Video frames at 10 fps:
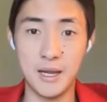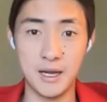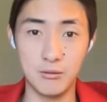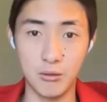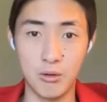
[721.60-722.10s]

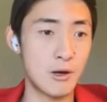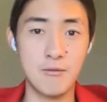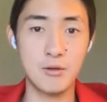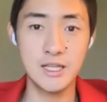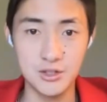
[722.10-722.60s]
payroll,
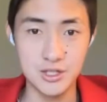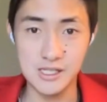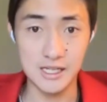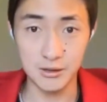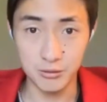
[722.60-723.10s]
everything just
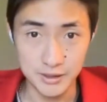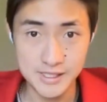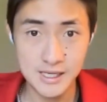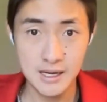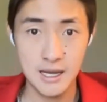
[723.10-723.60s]

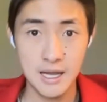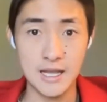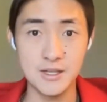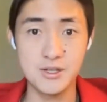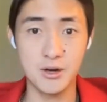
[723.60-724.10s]
increased.
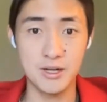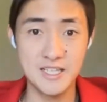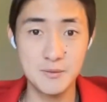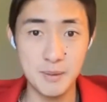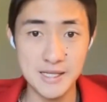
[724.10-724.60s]
And so
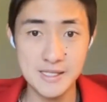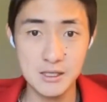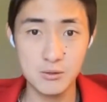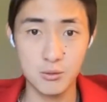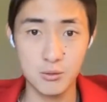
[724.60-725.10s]

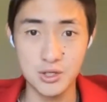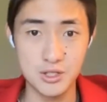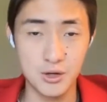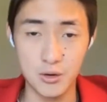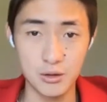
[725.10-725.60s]
expenses were
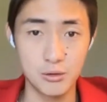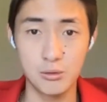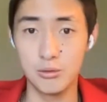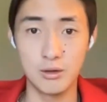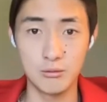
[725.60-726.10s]
just going
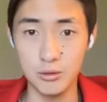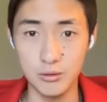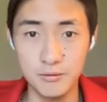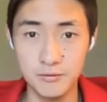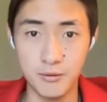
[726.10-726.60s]
through the
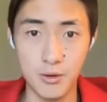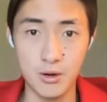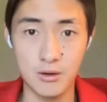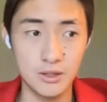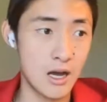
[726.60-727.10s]
roof
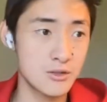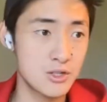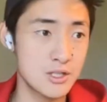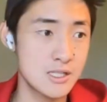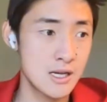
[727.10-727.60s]
for not
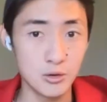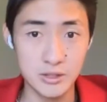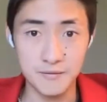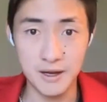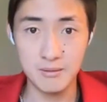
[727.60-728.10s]
just
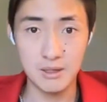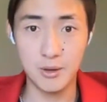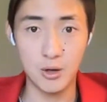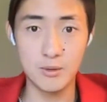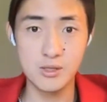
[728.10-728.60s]
multifamily,
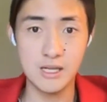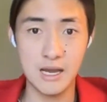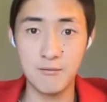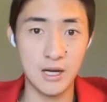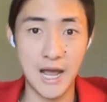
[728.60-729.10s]
but almost
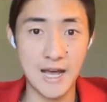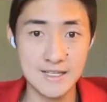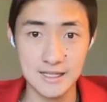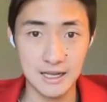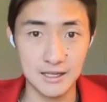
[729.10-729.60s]
every
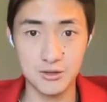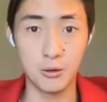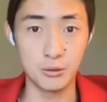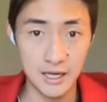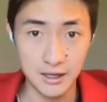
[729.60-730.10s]
asset class,
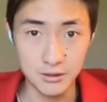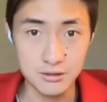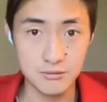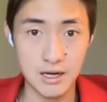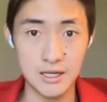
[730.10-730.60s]

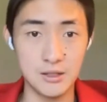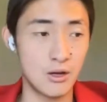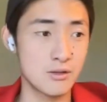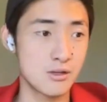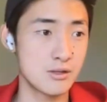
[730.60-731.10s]
hotels, right? You
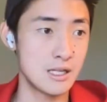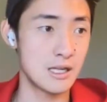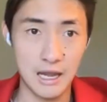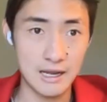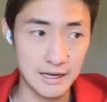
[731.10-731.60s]
also see
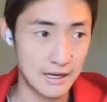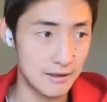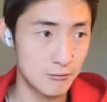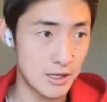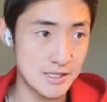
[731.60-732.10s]
any kind
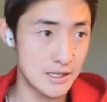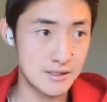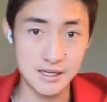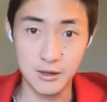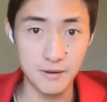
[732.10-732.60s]
of
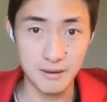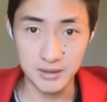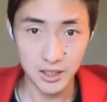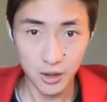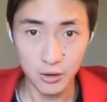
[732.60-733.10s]
single
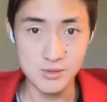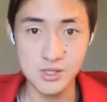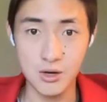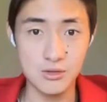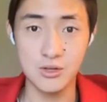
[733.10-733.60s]
family homes
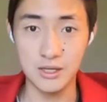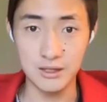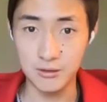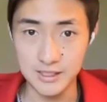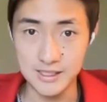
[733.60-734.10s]
also
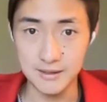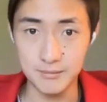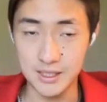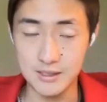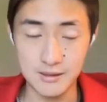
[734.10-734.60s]
increasing
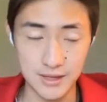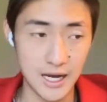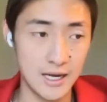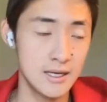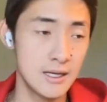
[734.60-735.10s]
because of that.